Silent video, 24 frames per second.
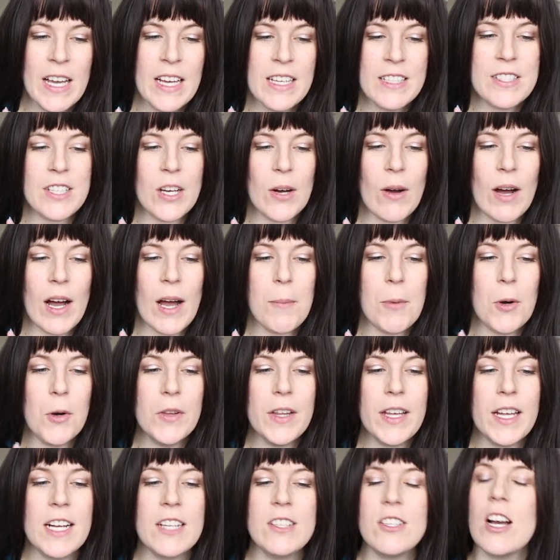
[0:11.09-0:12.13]
So I'm
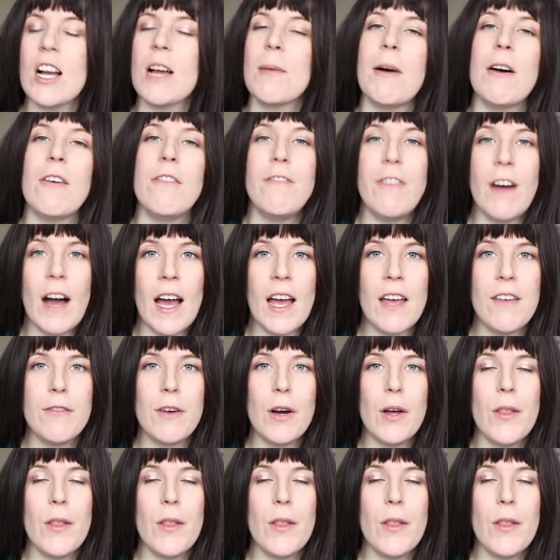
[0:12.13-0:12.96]
only going to talk about five,